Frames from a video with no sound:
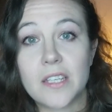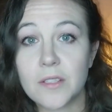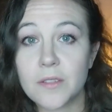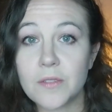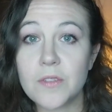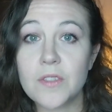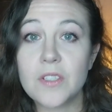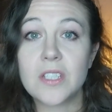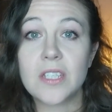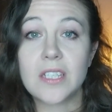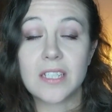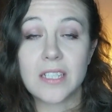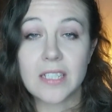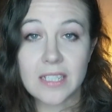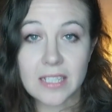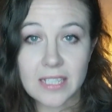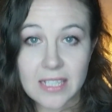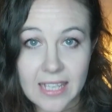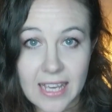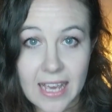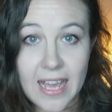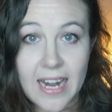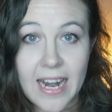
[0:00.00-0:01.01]
if you can
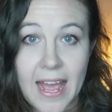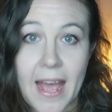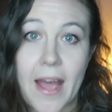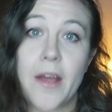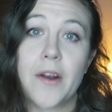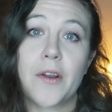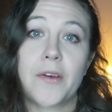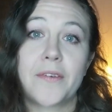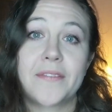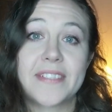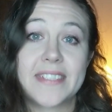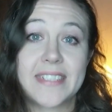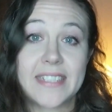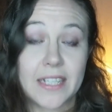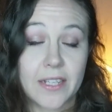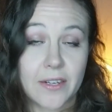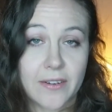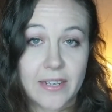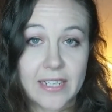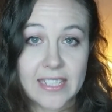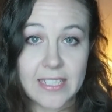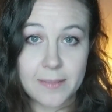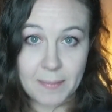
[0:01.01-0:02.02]
get out of
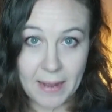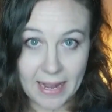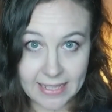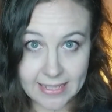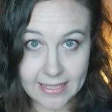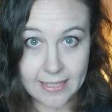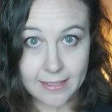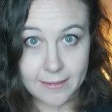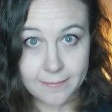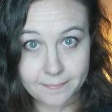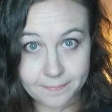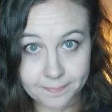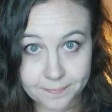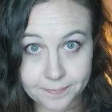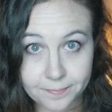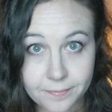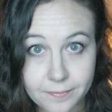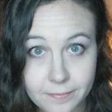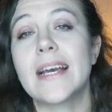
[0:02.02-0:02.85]
ciliary spasm.